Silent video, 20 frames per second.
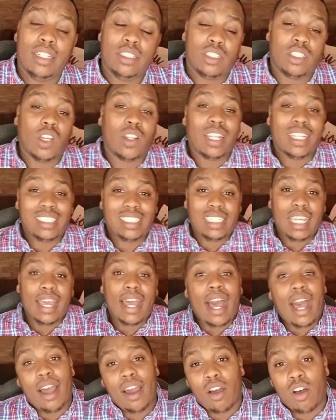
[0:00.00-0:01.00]
So let's say
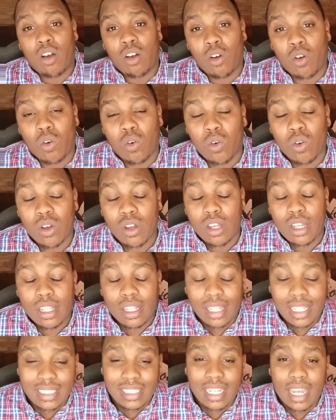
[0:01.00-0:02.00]
I owe
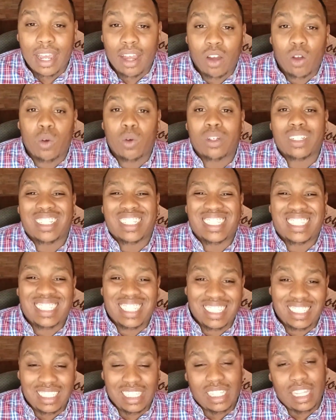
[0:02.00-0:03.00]

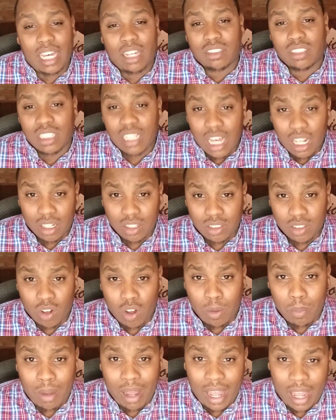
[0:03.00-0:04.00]
$60,000
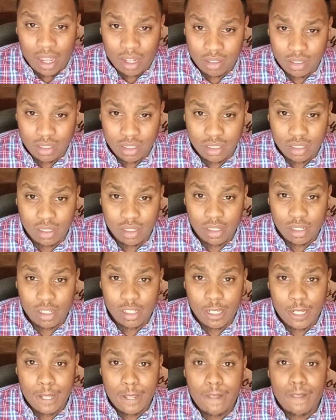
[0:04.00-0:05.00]
on my house,
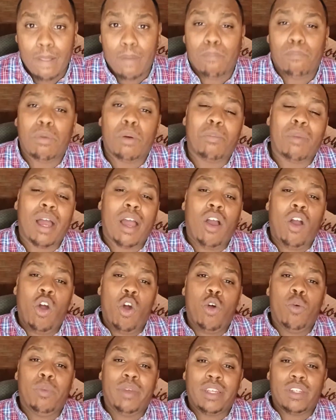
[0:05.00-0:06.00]
but my
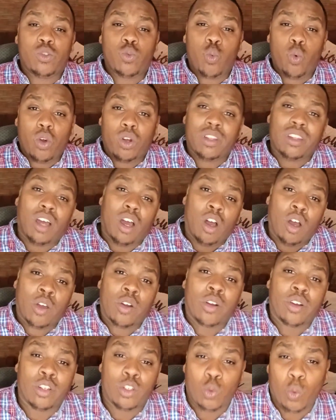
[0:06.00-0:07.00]
home is worth
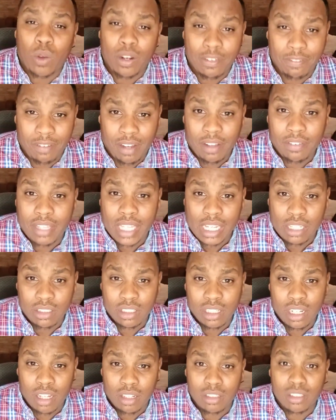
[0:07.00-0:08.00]

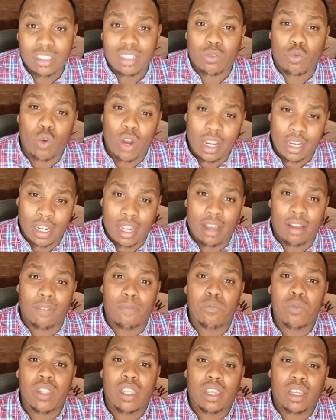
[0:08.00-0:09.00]
$125,000 right
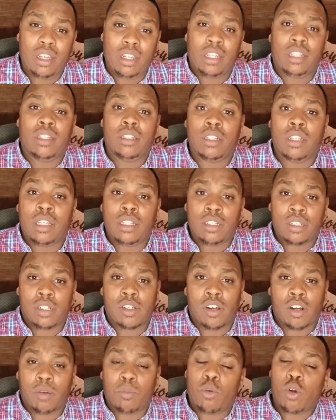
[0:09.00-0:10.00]
now in the
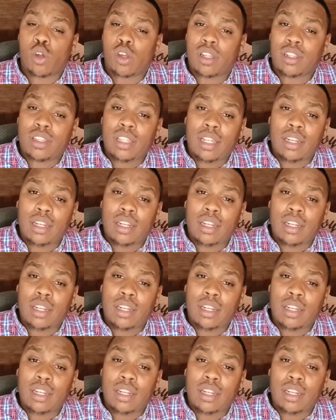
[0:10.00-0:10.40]
current market.